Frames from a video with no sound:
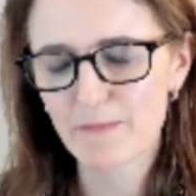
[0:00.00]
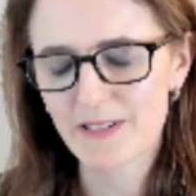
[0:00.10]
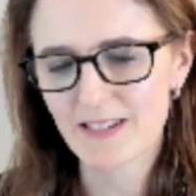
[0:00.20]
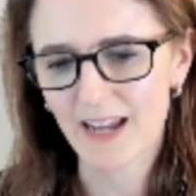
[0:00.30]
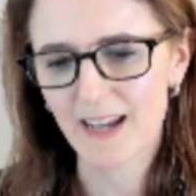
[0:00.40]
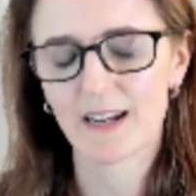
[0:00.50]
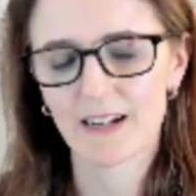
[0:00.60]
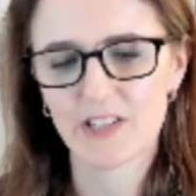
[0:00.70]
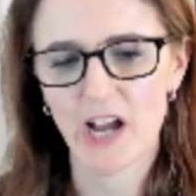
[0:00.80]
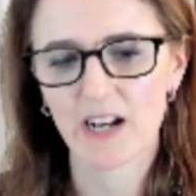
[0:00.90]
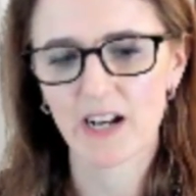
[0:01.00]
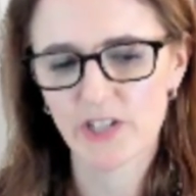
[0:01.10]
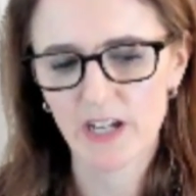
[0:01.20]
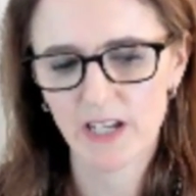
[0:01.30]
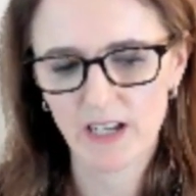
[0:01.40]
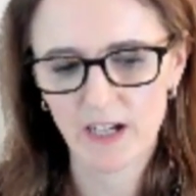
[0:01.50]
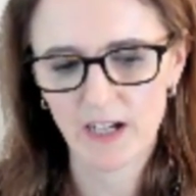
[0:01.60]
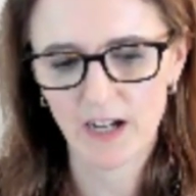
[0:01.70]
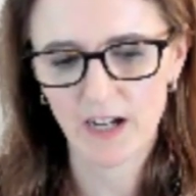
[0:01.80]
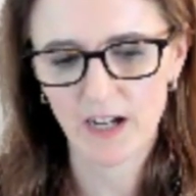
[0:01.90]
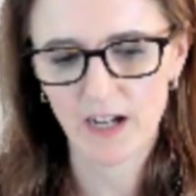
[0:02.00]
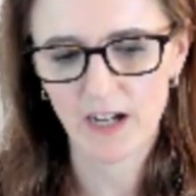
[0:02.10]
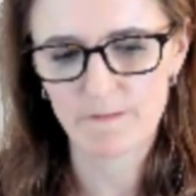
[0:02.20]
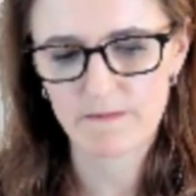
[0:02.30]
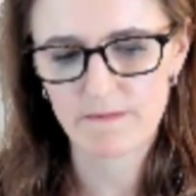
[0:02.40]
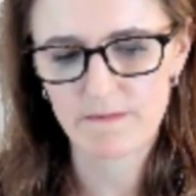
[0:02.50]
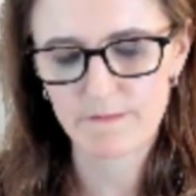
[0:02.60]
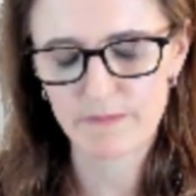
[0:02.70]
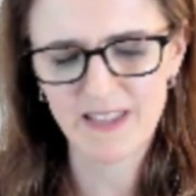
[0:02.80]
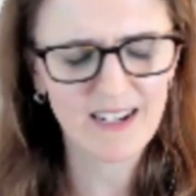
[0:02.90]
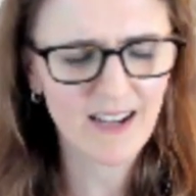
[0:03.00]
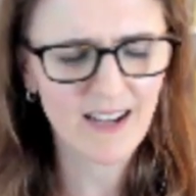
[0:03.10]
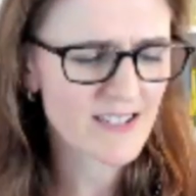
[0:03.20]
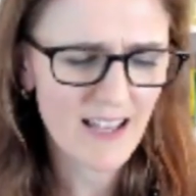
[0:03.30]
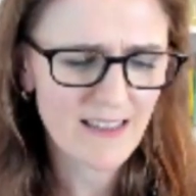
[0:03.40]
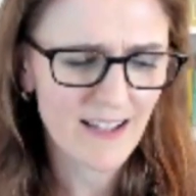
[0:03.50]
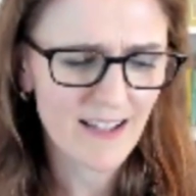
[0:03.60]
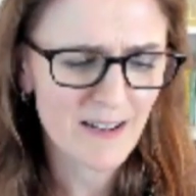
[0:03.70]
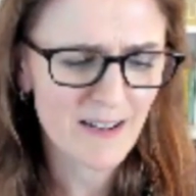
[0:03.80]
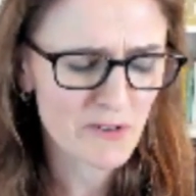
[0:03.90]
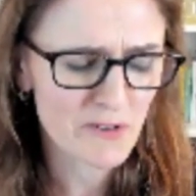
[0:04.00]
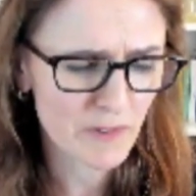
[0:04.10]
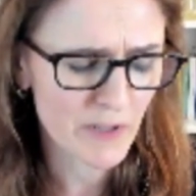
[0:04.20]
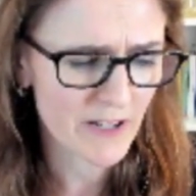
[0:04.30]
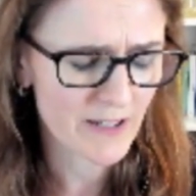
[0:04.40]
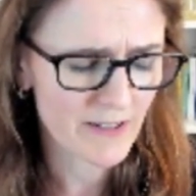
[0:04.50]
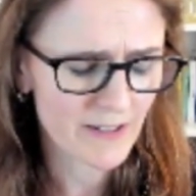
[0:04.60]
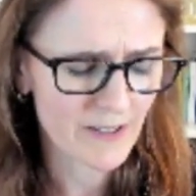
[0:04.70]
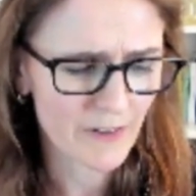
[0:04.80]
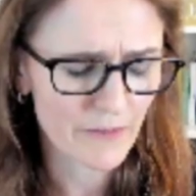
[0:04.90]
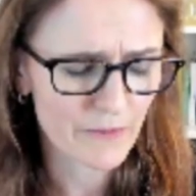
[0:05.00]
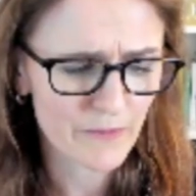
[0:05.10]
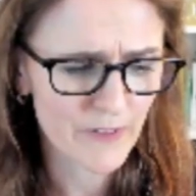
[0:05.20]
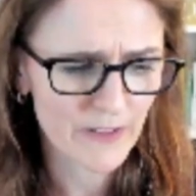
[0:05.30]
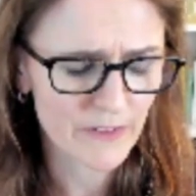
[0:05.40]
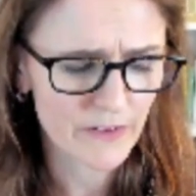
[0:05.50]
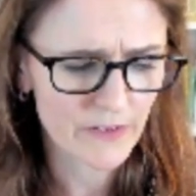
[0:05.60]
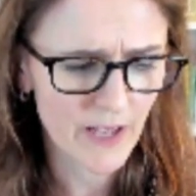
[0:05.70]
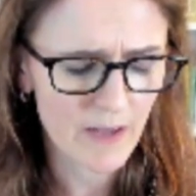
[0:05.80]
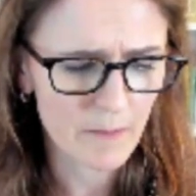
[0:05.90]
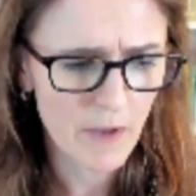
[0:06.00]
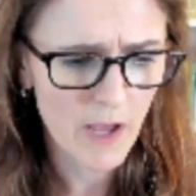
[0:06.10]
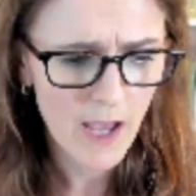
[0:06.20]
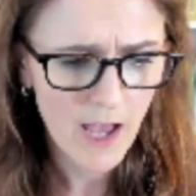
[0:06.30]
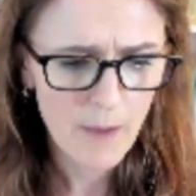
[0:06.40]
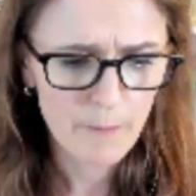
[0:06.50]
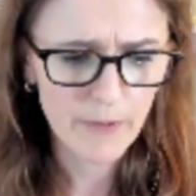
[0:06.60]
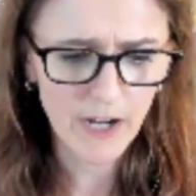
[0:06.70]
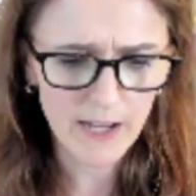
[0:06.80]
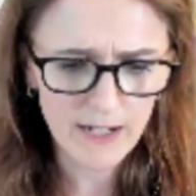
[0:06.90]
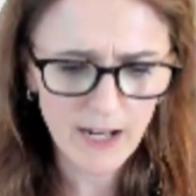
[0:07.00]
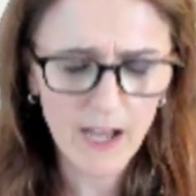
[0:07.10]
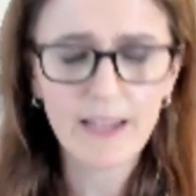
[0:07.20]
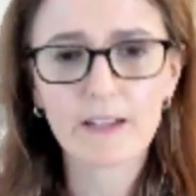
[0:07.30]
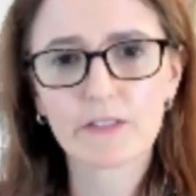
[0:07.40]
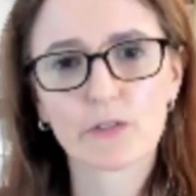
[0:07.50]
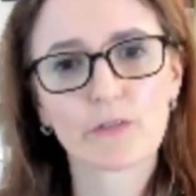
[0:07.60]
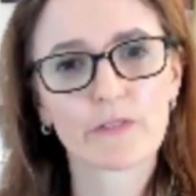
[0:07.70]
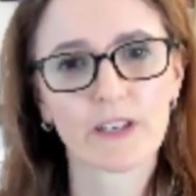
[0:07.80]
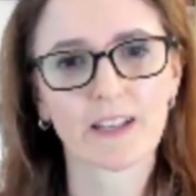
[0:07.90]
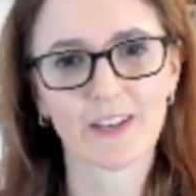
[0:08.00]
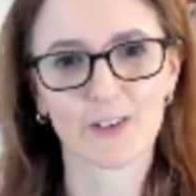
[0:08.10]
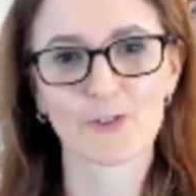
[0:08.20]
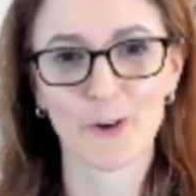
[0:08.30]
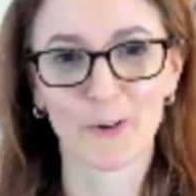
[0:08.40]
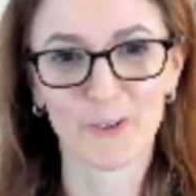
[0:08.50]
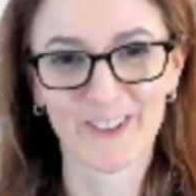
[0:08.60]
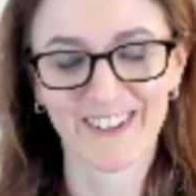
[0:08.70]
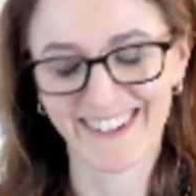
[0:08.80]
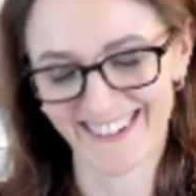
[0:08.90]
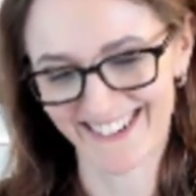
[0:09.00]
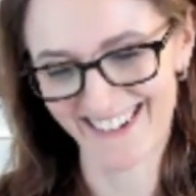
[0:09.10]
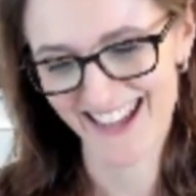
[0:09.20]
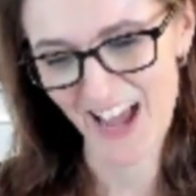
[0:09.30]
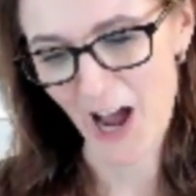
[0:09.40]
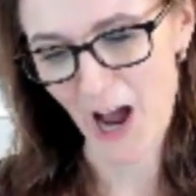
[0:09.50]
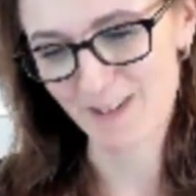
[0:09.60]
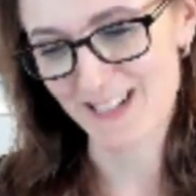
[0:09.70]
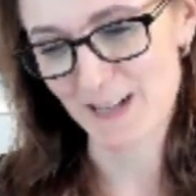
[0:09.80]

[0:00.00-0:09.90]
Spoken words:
particularly challenging. But then I say that, and I'm sure everybody, feels the same, but I like to feel in control. And I would say my family